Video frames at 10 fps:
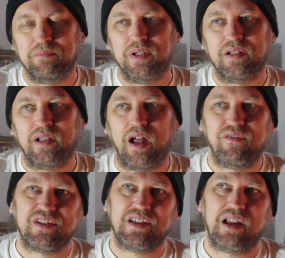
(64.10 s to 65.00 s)
and
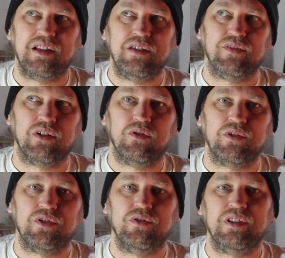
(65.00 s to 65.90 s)
obviously I didn't even go
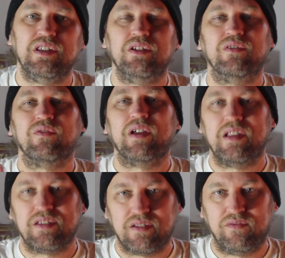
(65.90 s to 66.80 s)
into the
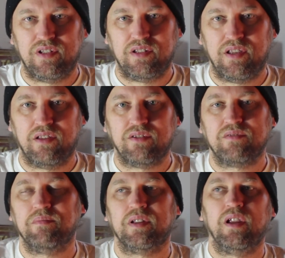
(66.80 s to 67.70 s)
greatest of details,
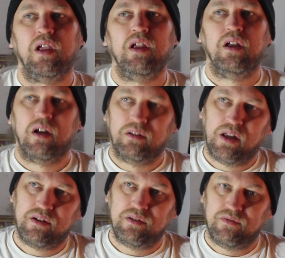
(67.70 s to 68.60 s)
but a
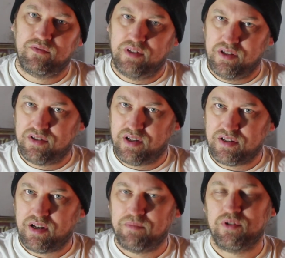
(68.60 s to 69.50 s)
lot of these things
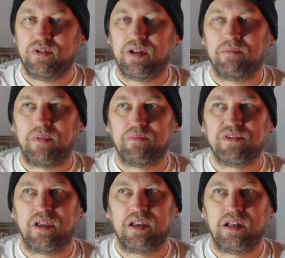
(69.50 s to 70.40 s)
that I'm doing, I'm
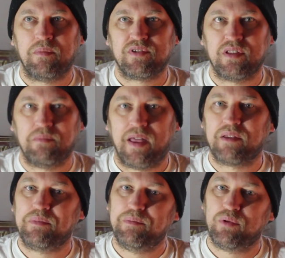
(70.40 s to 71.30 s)
setting up so that
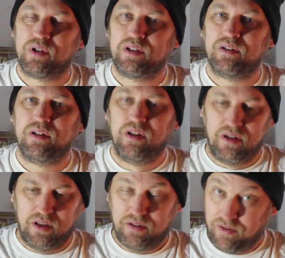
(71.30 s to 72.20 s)
other people can,
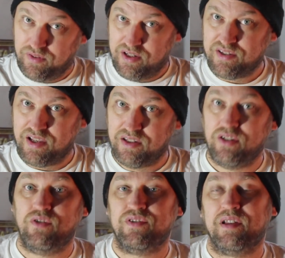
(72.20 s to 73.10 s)
if they decide to
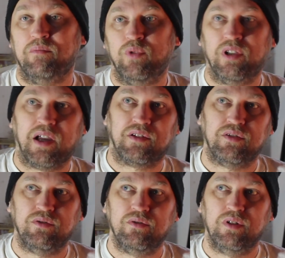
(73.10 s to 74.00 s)
use them, would like
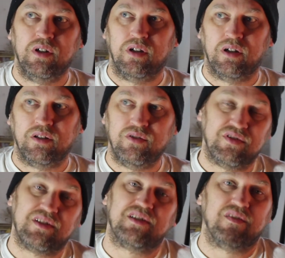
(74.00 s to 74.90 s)
to
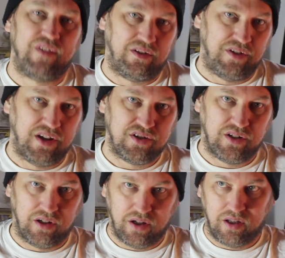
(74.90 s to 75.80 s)
use this as a foundation,
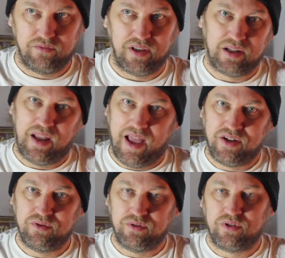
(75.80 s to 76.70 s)
and kind of they can
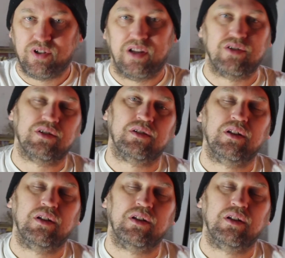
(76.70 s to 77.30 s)
add to it or change it.